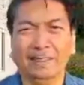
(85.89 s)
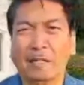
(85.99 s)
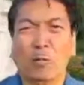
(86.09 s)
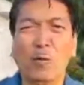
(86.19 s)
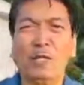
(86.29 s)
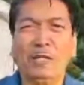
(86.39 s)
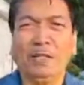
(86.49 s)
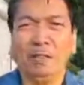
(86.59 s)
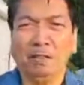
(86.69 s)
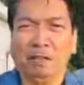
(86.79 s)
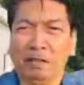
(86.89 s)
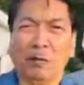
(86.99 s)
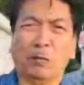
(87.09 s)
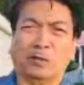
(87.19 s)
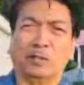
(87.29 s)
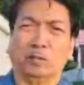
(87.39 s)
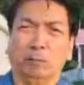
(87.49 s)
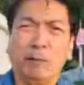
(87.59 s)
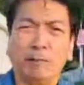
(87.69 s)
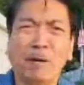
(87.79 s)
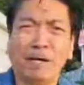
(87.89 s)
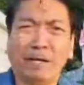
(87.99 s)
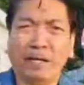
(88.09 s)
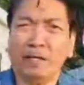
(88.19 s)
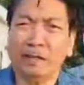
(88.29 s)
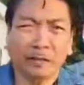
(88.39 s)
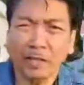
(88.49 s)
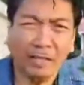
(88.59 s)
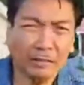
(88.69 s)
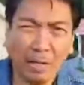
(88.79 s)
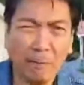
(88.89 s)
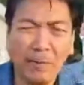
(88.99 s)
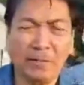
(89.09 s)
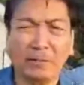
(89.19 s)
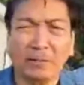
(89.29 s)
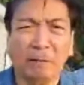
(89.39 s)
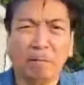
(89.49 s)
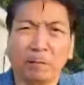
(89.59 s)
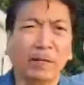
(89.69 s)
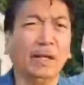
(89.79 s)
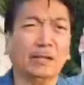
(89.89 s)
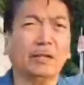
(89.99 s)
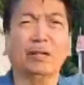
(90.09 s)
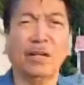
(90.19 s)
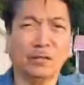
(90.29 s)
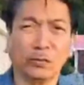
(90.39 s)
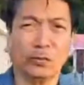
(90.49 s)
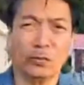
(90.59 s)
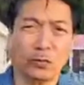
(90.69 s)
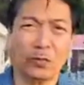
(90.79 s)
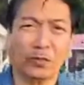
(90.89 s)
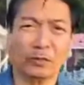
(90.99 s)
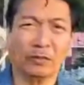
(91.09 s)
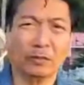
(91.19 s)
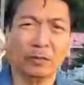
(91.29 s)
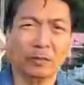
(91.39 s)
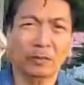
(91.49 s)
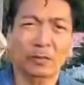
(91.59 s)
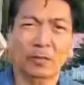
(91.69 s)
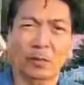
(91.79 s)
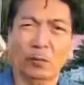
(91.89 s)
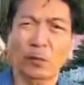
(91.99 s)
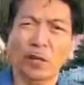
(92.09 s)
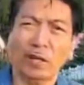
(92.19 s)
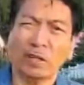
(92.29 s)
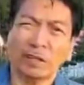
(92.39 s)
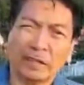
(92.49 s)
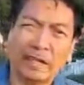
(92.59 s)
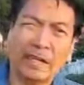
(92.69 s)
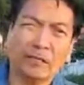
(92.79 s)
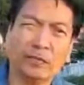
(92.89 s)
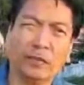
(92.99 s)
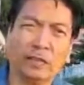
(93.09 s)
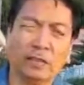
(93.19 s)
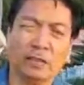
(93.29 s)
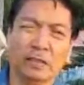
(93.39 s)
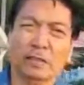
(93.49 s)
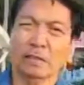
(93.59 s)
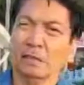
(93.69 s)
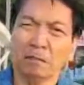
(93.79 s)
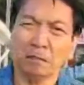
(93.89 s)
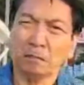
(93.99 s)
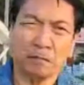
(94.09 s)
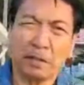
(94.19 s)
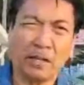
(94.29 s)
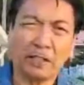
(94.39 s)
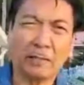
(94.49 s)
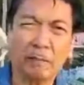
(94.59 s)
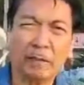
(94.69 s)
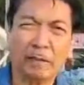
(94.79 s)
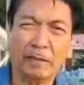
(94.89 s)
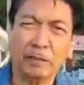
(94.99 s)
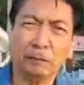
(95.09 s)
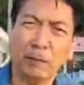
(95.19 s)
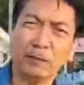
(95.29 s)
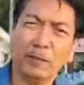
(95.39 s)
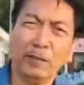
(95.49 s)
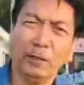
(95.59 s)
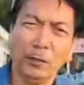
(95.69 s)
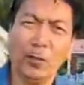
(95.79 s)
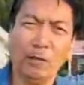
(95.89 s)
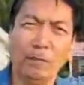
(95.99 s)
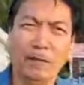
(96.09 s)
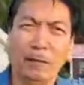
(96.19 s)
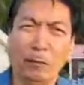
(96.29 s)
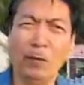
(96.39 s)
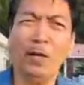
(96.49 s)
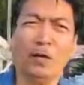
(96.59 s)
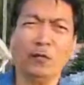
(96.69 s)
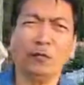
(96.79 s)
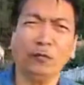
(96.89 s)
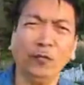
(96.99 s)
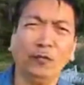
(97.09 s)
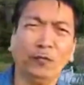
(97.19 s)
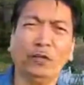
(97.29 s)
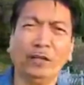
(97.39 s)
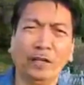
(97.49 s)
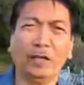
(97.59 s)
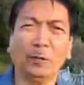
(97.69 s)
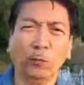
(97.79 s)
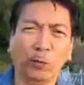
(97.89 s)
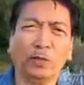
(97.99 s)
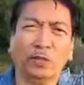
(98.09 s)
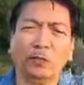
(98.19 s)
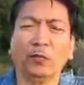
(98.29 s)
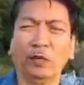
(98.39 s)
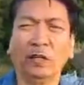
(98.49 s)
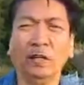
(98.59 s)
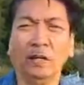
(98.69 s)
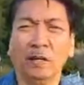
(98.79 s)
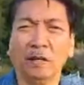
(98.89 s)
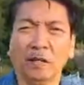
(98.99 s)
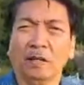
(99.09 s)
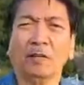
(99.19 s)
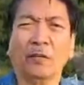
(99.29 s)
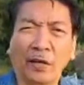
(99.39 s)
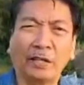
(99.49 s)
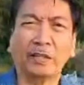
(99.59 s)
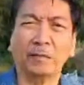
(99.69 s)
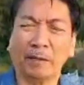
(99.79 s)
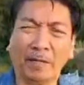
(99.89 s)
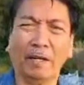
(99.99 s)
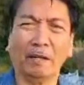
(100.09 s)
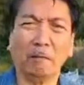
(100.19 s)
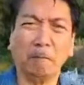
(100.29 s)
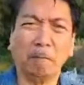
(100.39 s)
That one day there was this Big Bang and things appeared. It's not so, friends. We are carefully created by God, especially you and me. We are fearfully and wonderfully created by God.